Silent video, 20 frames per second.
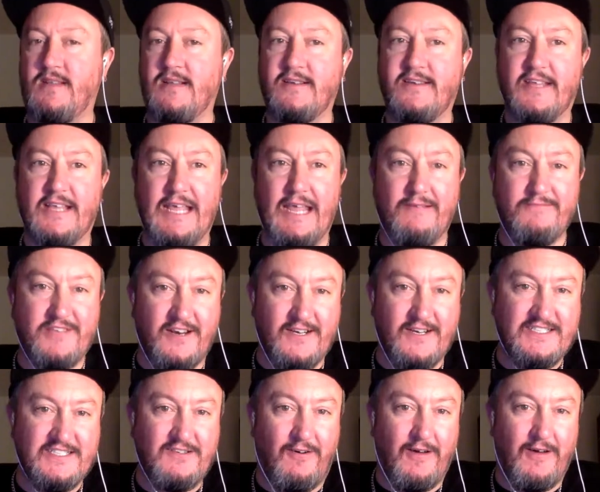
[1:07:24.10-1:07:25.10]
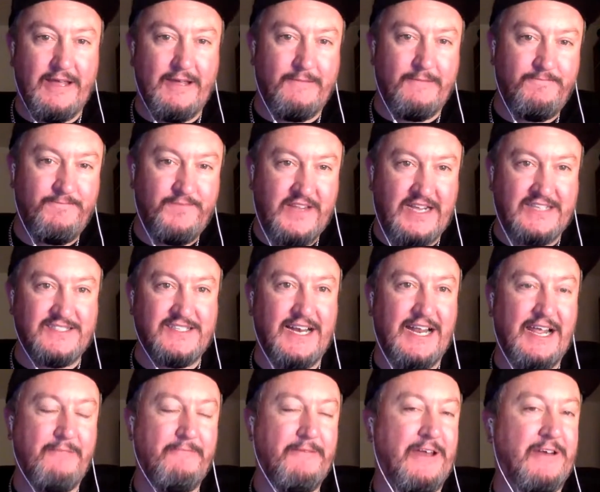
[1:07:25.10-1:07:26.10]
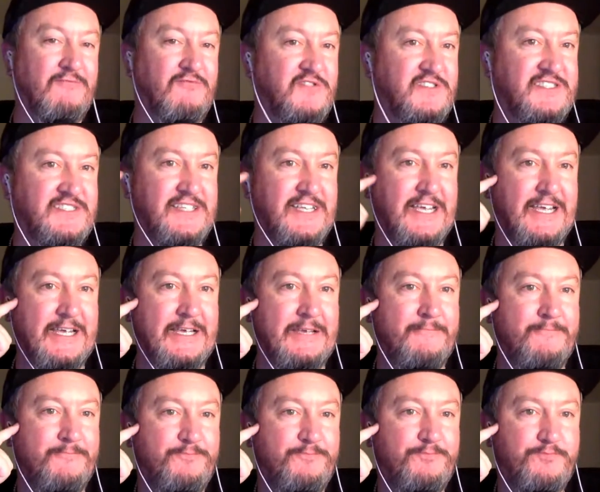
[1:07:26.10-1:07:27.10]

The game that I saw him, Jens Lehmann, was the